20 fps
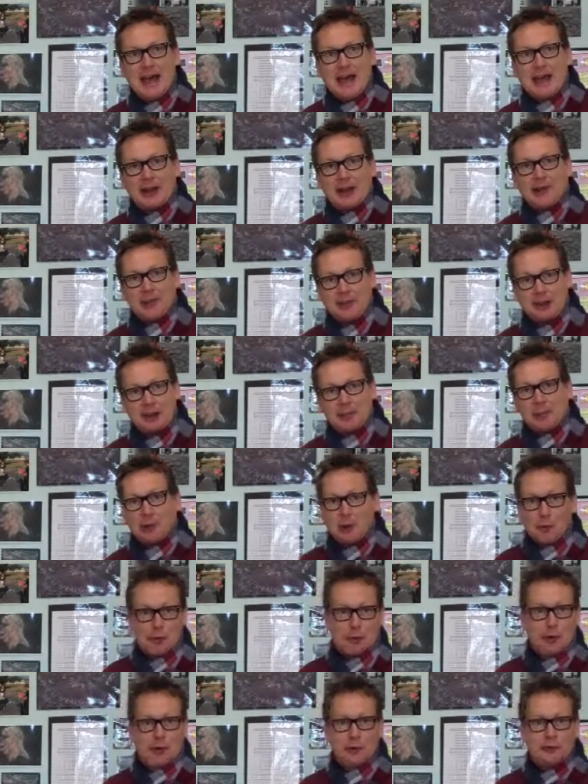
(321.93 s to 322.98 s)
and I've written a
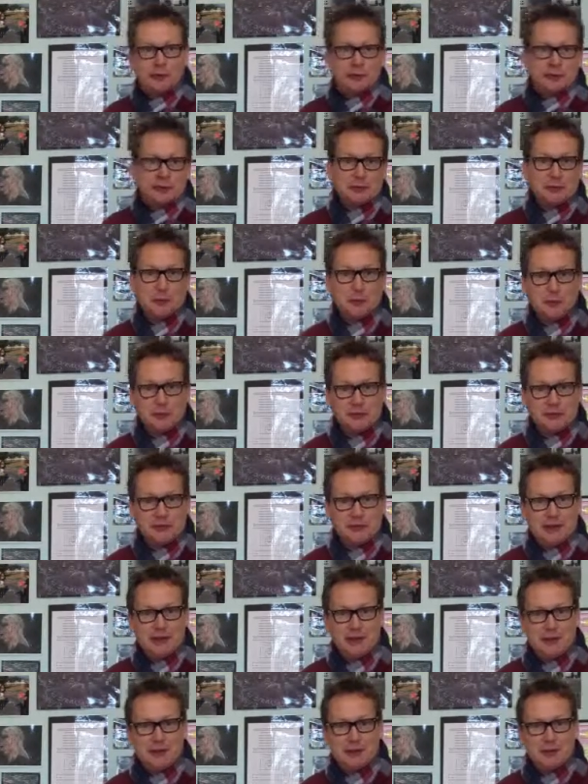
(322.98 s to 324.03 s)
blog post to support this
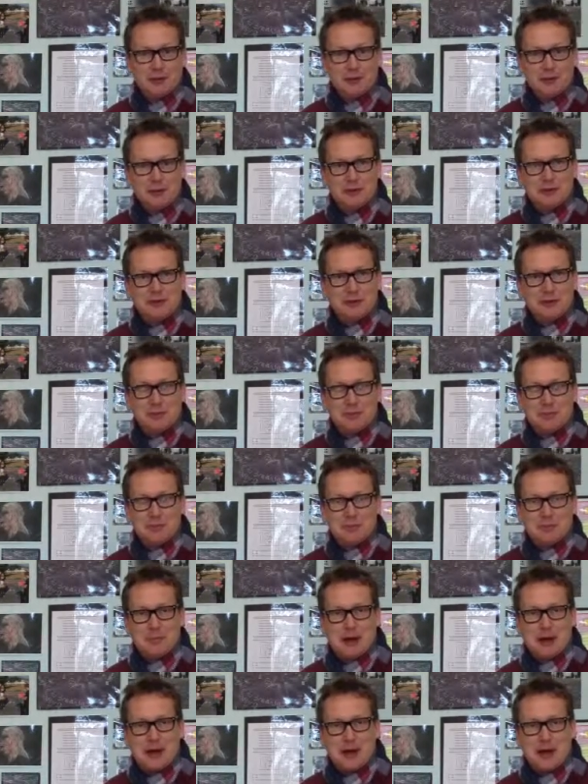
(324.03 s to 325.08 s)
video with
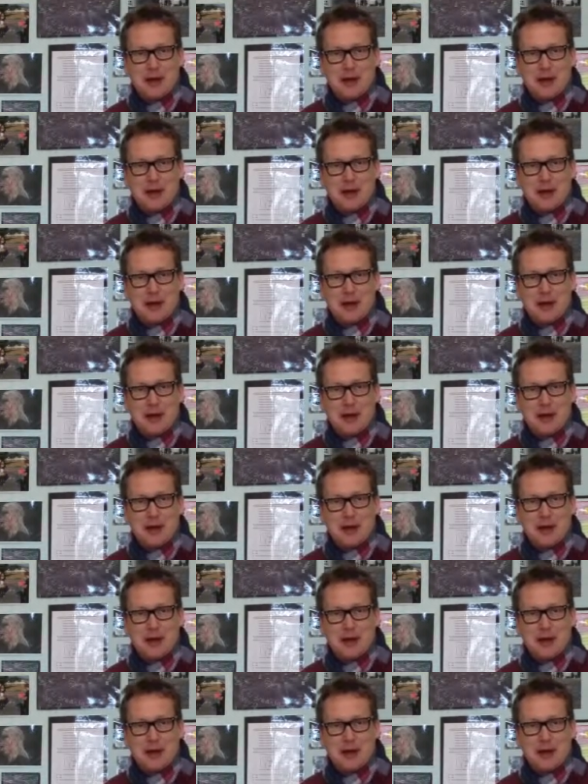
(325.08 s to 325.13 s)
some